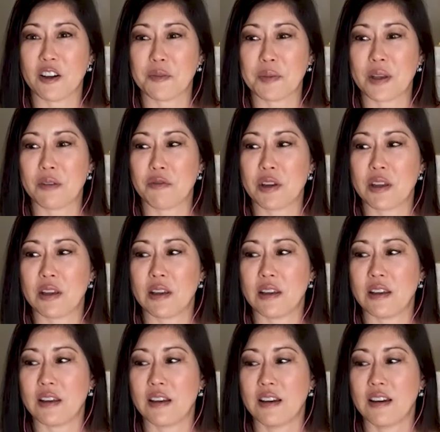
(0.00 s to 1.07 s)
I mean,
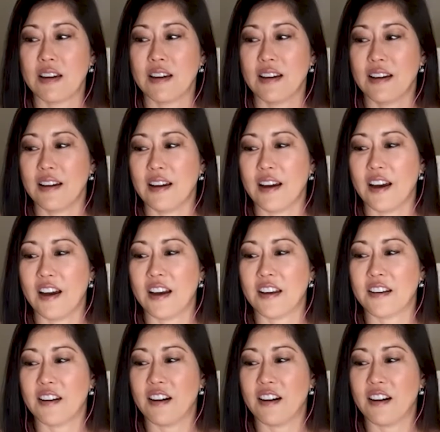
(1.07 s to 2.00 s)
we had